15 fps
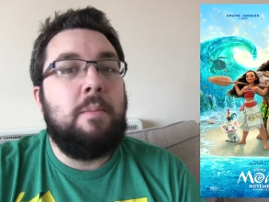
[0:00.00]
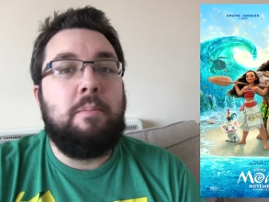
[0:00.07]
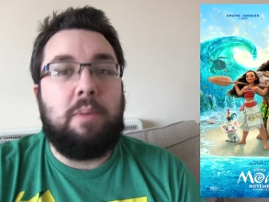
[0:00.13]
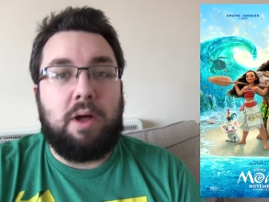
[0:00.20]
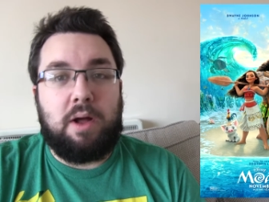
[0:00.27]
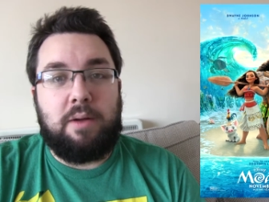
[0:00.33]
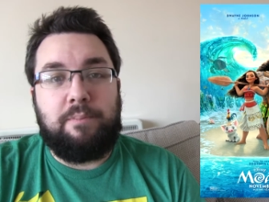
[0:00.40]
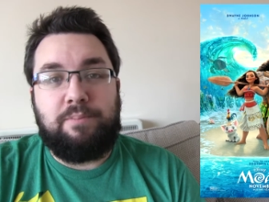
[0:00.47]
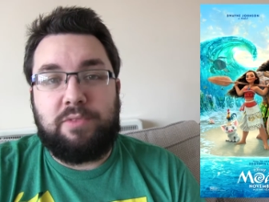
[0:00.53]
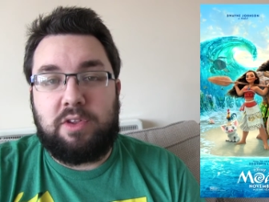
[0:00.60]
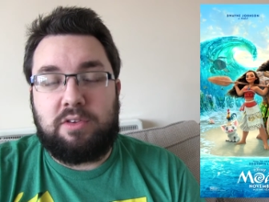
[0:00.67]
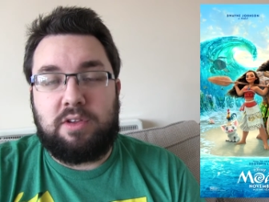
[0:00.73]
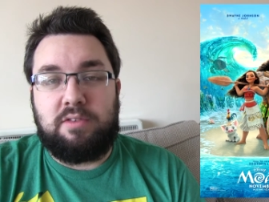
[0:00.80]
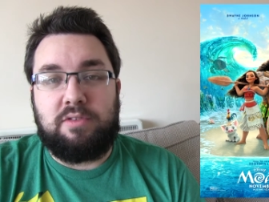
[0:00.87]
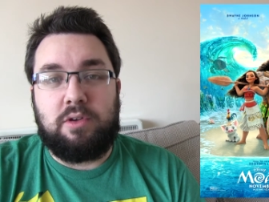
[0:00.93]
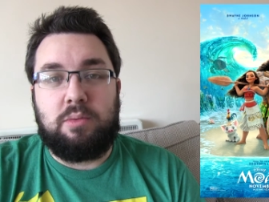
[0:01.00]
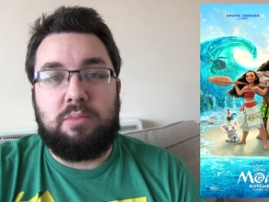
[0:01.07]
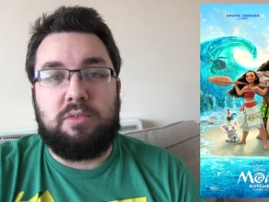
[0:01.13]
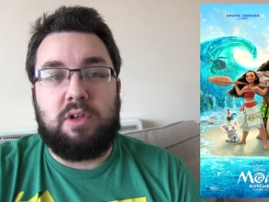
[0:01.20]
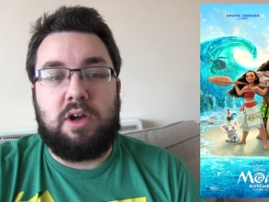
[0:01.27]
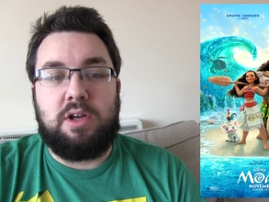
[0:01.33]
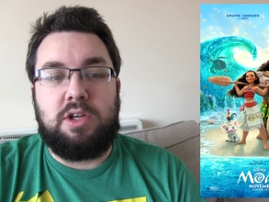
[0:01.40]
but Disney
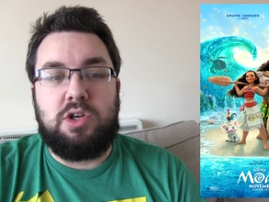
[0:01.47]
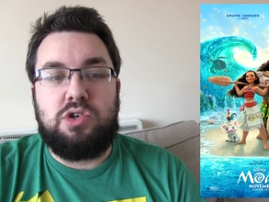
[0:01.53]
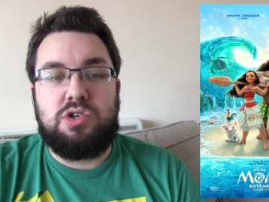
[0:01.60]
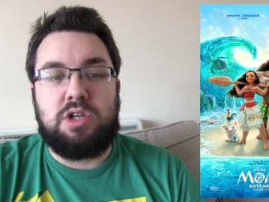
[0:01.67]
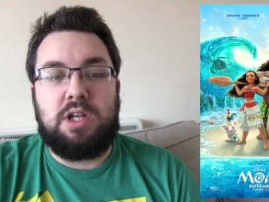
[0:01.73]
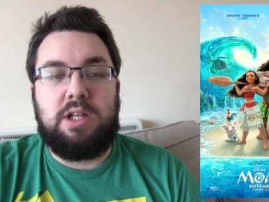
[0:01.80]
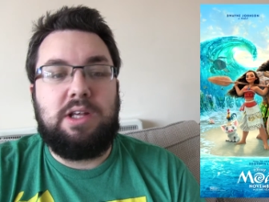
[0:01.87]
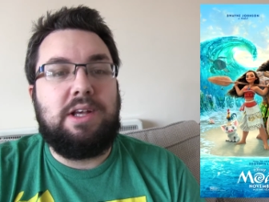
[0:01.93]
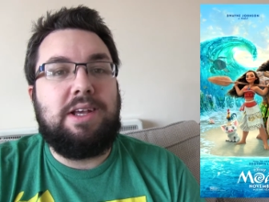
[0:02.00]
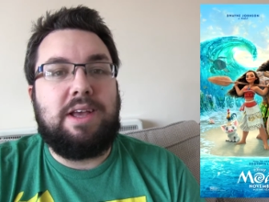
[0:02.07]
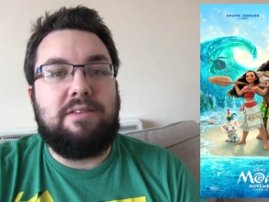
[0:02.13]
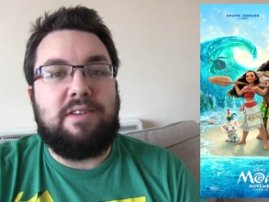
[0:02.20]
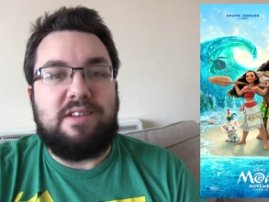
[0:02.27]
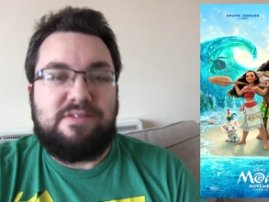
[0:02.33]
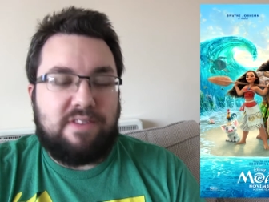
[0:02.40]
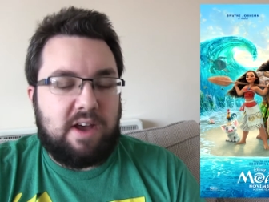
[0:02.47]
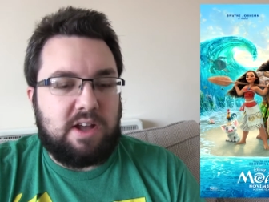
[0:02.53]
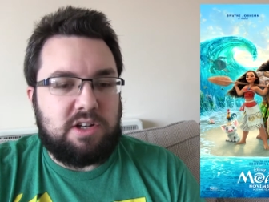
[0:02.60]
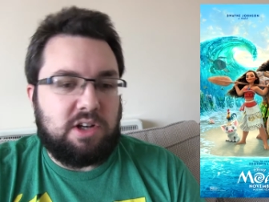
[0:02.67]
films I usually give a fair